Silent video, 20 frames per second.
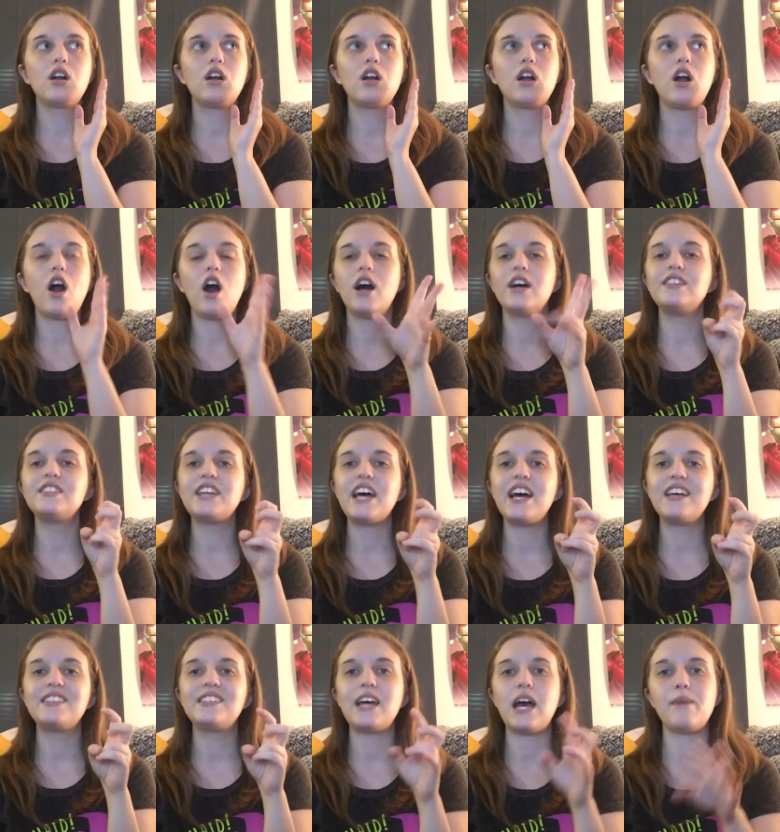
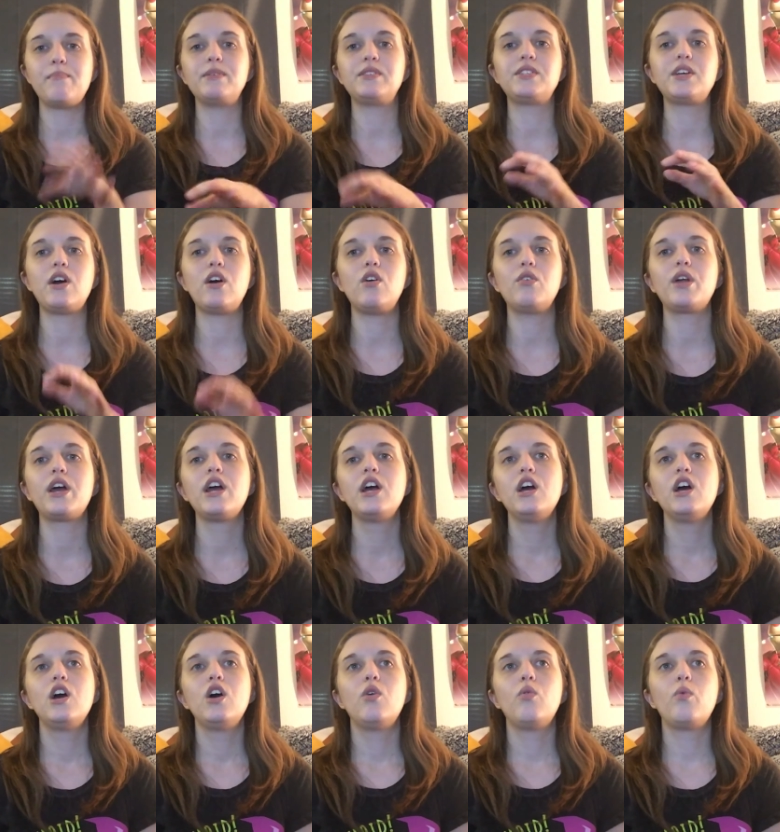contest episode
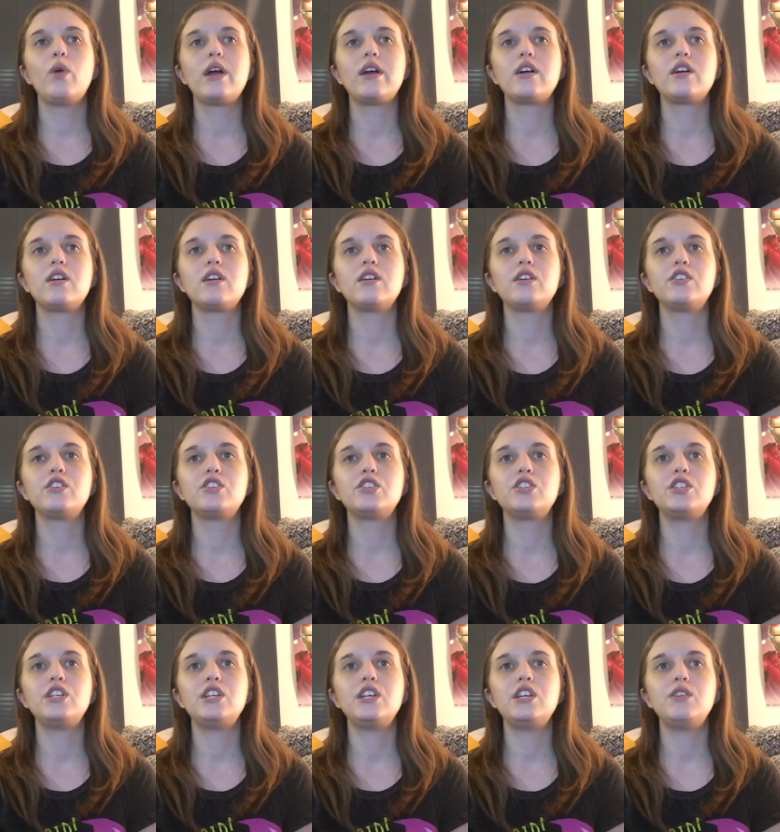where
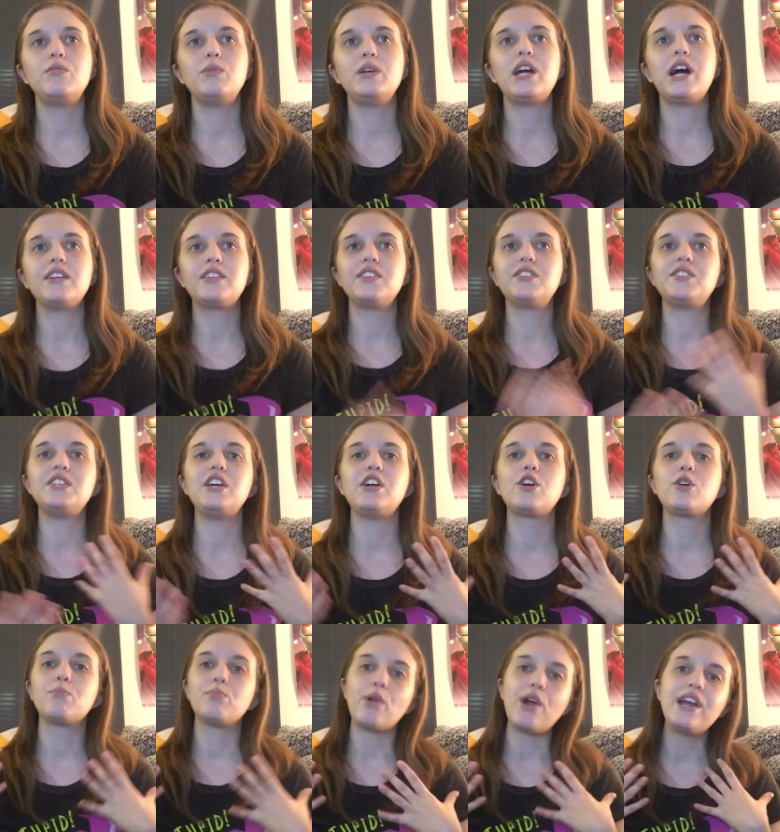she we got to see
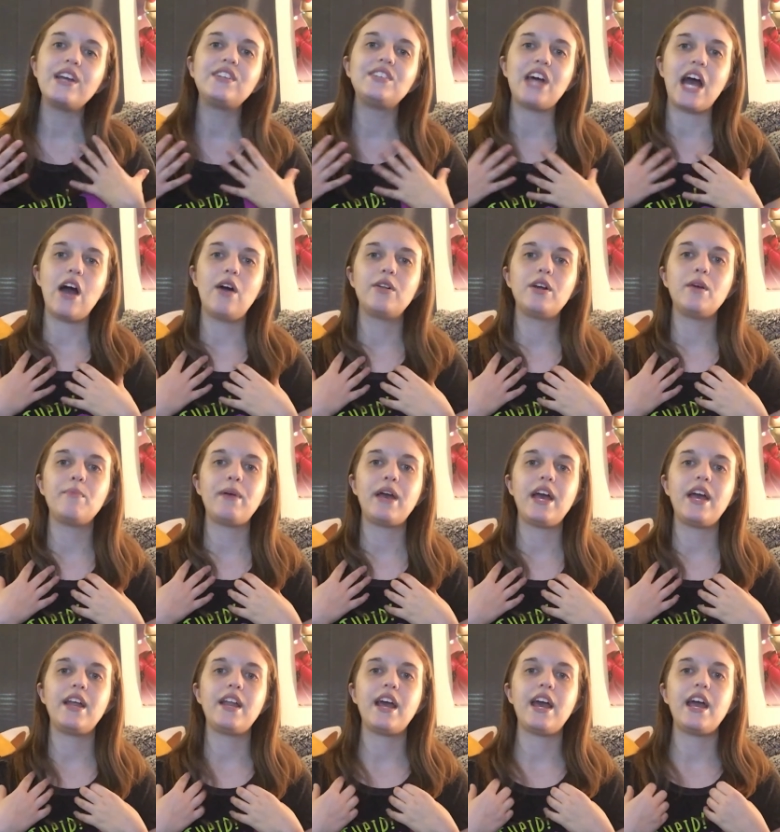her break down a
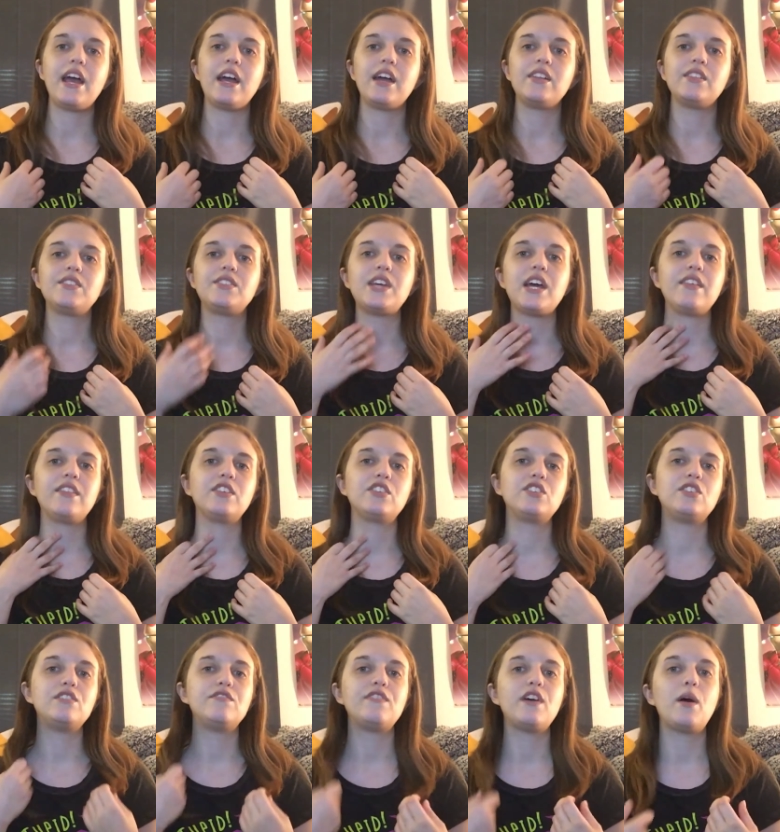bit and say that
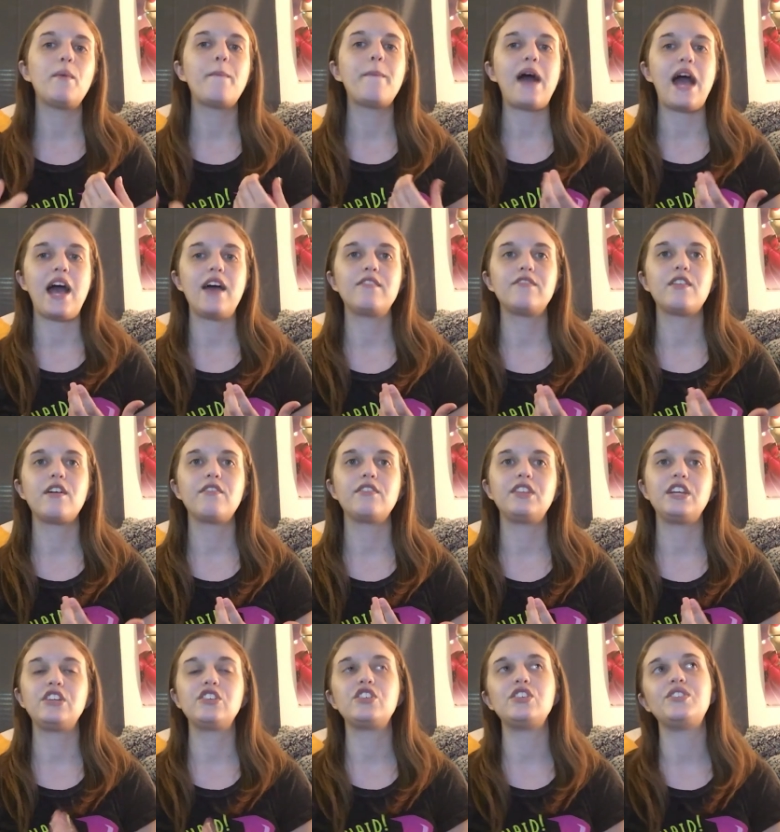she felt bad for
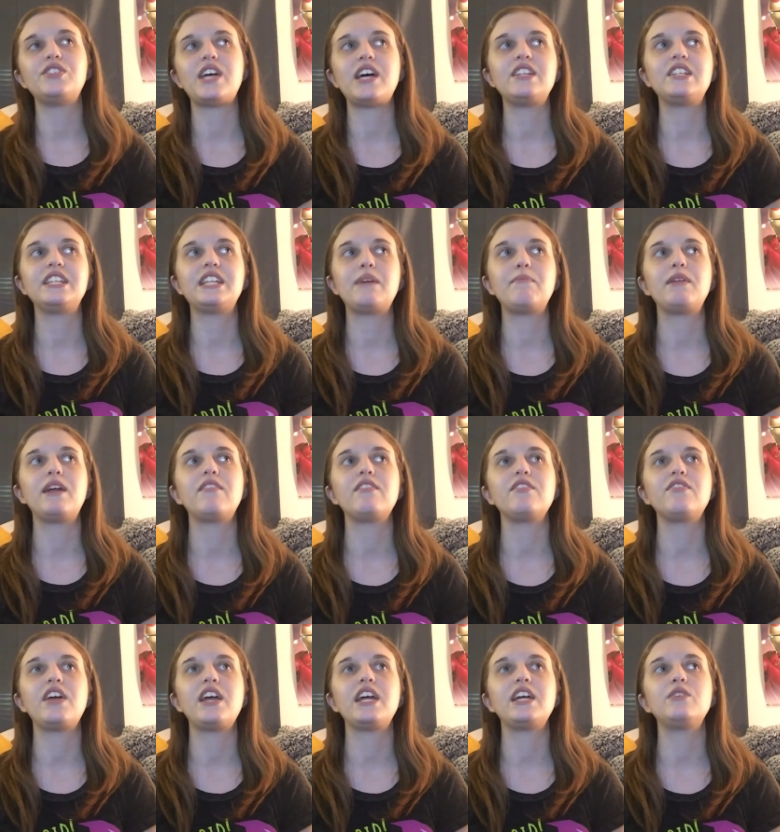everything she said to them and
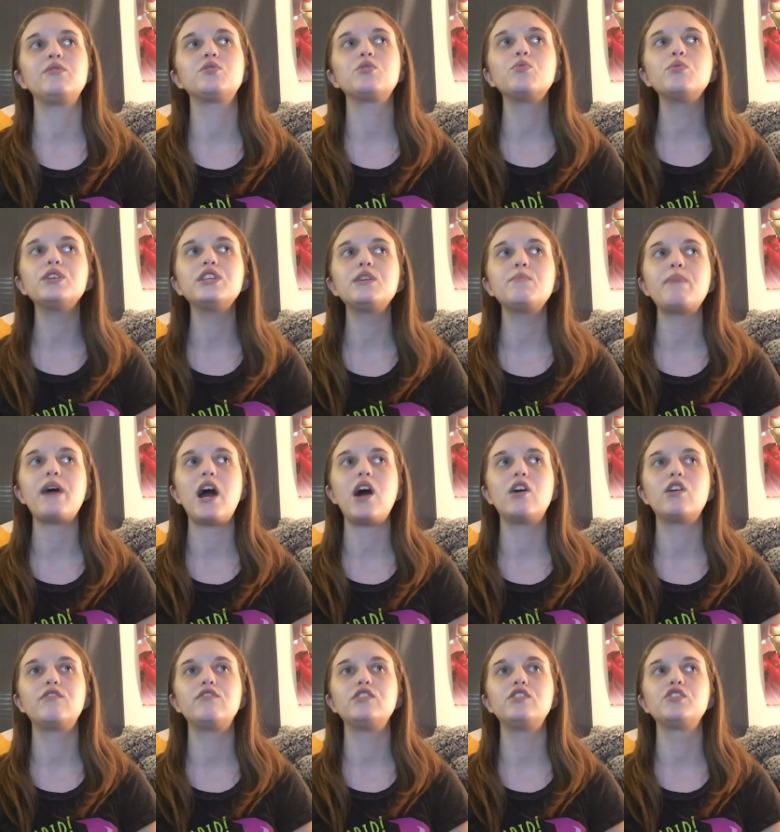everything. And it was a really
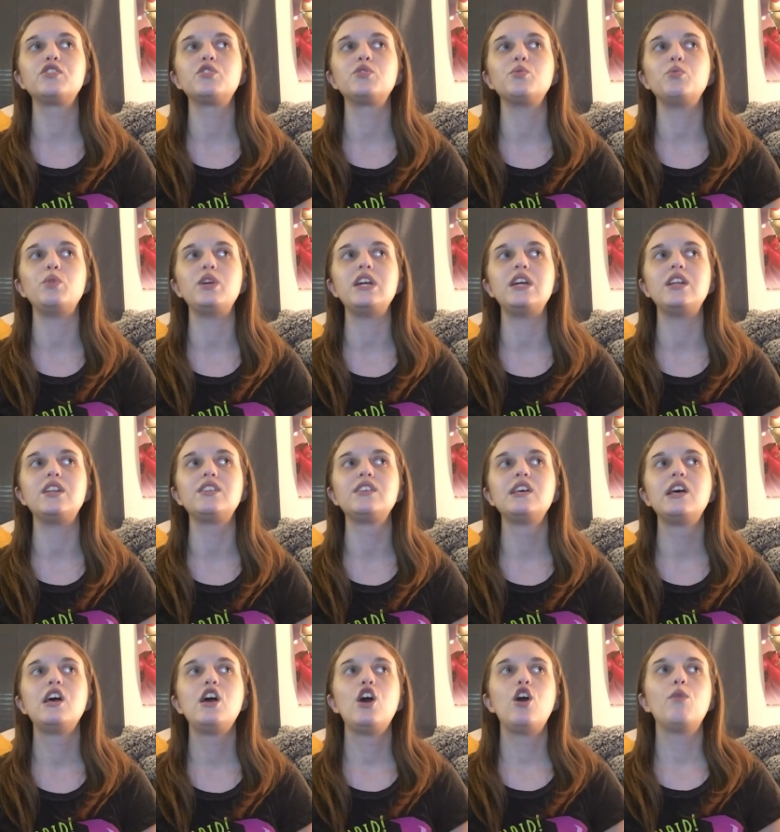powerful, sweet
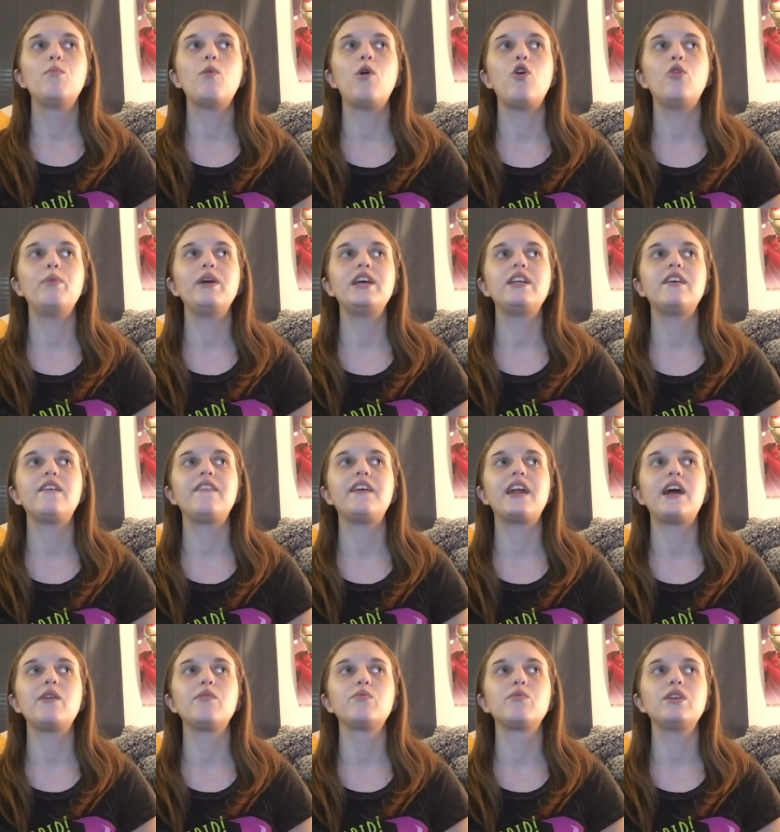moment that
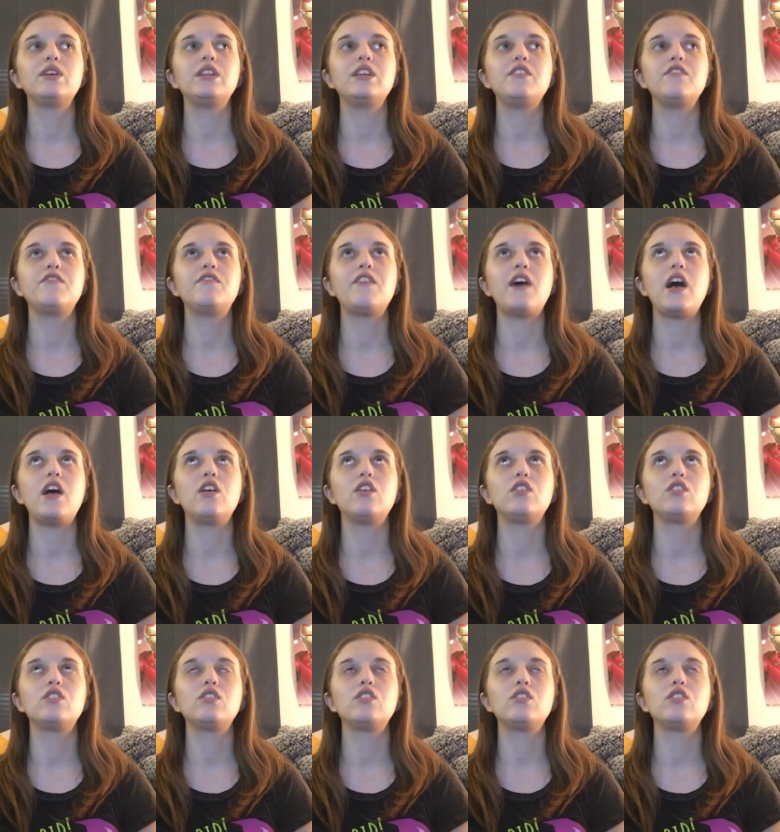I really felt